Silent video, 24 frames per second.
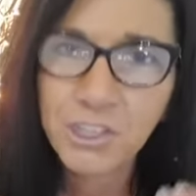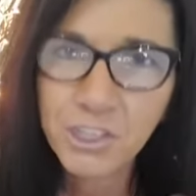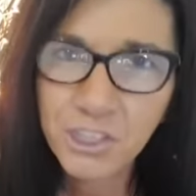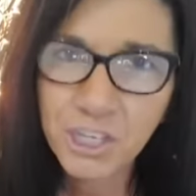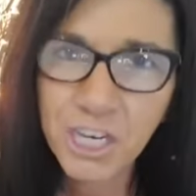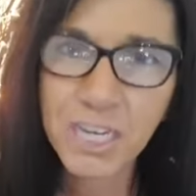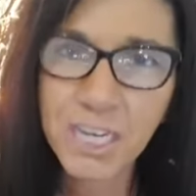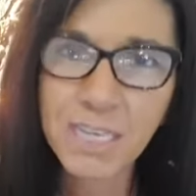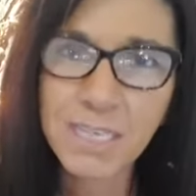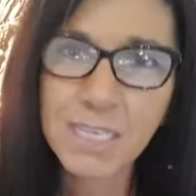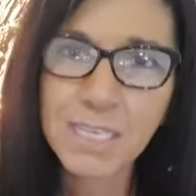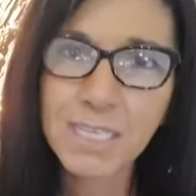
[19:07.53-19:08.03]

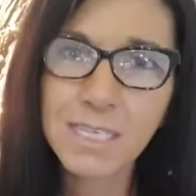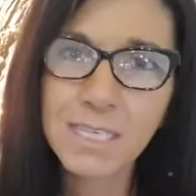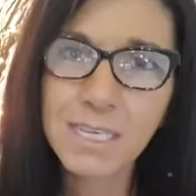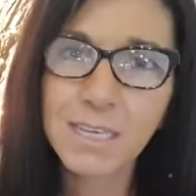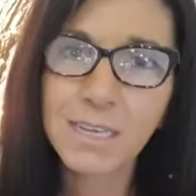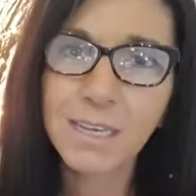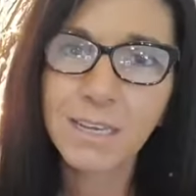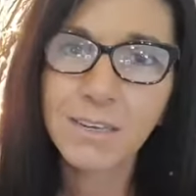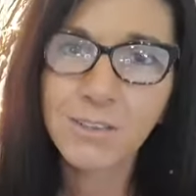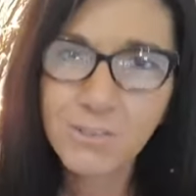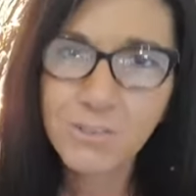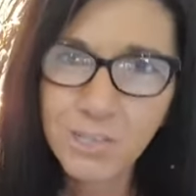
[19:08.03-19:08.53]
just
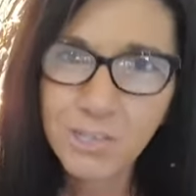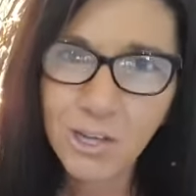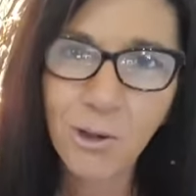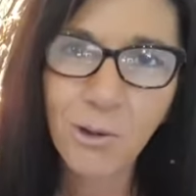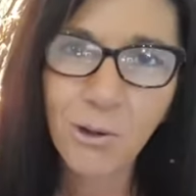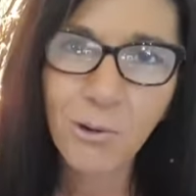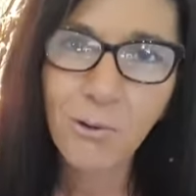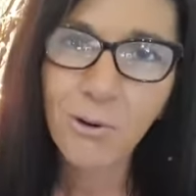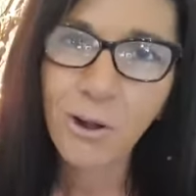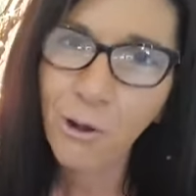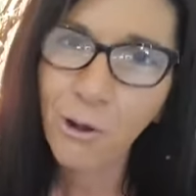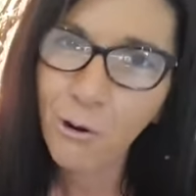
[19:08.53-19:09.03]

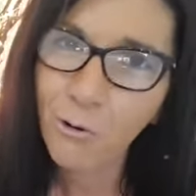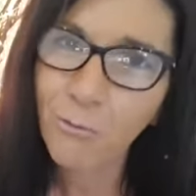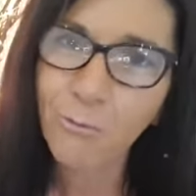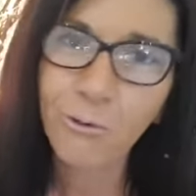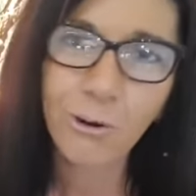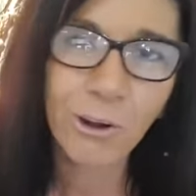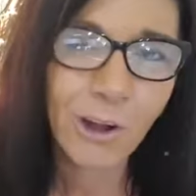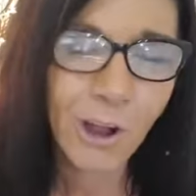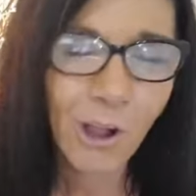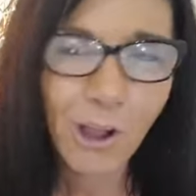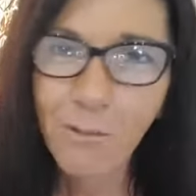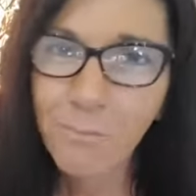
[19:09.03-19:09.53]
don't
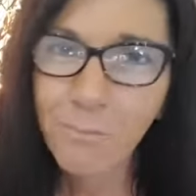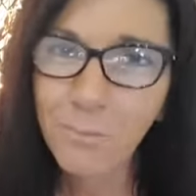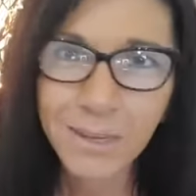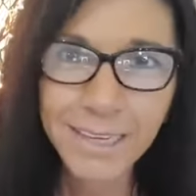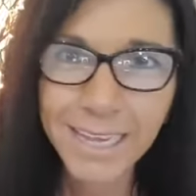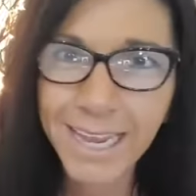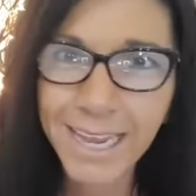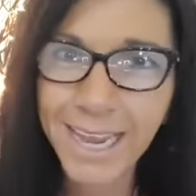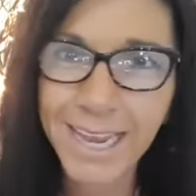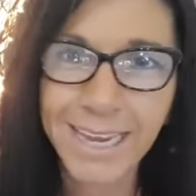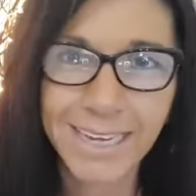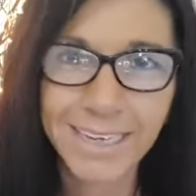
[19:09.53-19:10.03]

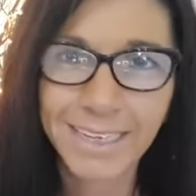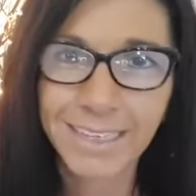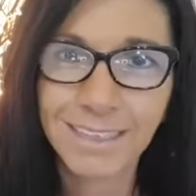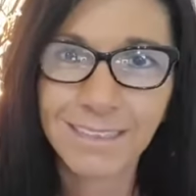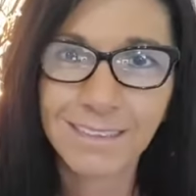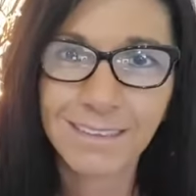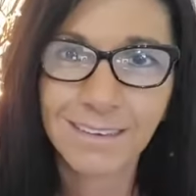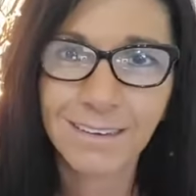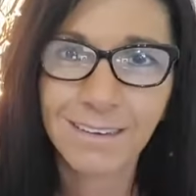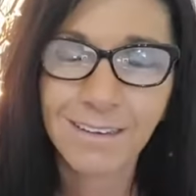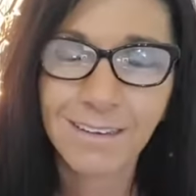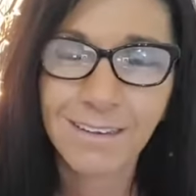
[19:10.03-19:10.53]
overcomplicate
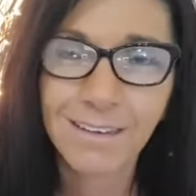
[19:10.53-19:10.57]
it